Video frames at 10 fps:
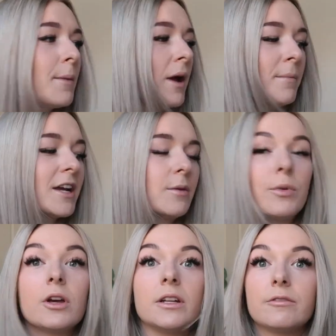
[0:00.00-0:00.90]
I might make a
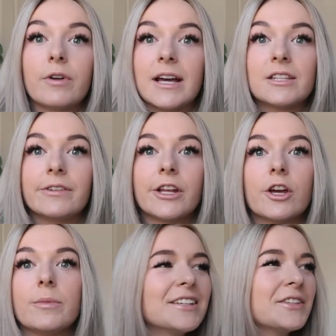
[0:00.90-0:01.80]
bird advice
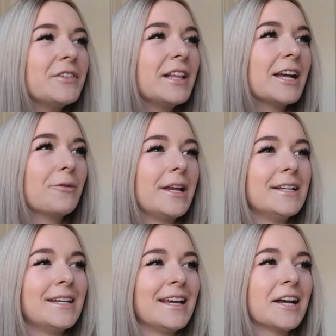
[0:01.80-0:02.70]
video. I just feel like
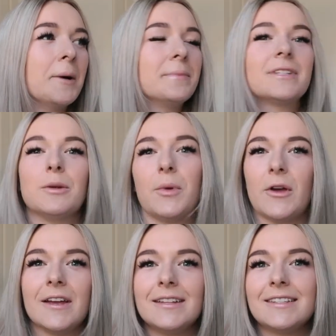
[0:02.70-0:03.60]
when it comes to
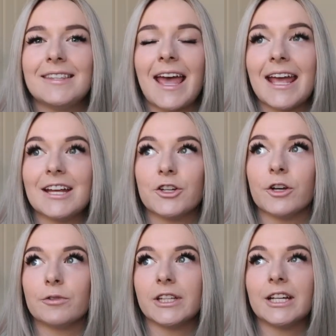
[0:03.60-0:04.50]
birds, they don't
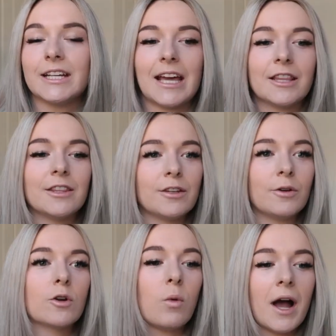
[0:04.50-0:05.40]
really get the
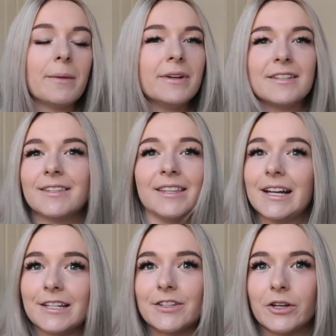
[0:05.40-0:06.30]
requirements that
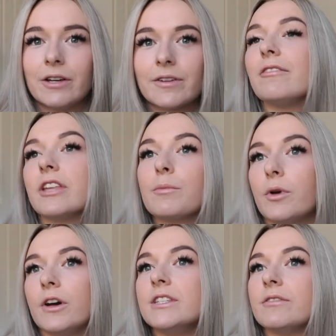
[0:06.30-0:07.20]
they deserve. I feel like
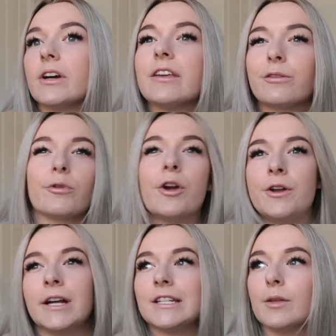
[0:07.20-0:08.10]
birds are very
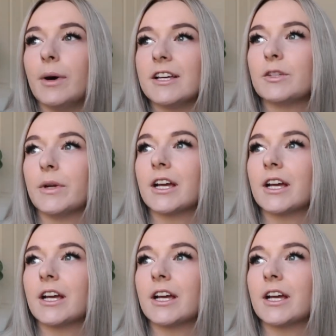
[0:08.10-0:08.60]
thrown under the bus